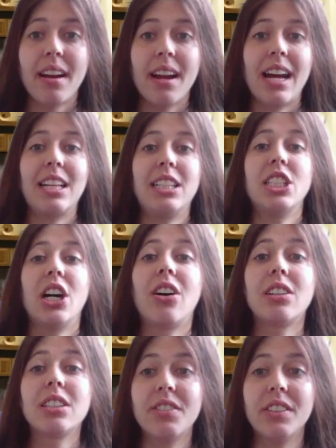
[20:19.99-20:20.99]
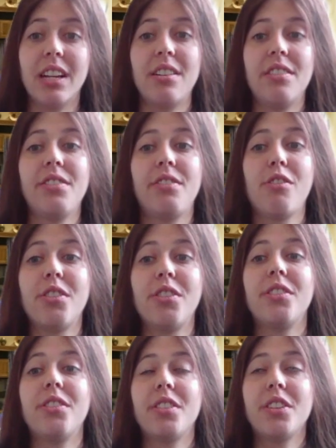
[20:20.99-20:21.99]
and to ask that for,
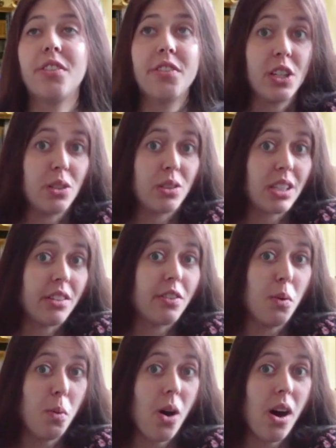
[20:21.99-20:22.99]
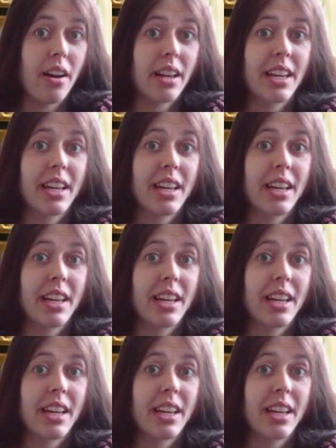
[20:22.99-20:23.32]
for yourself at work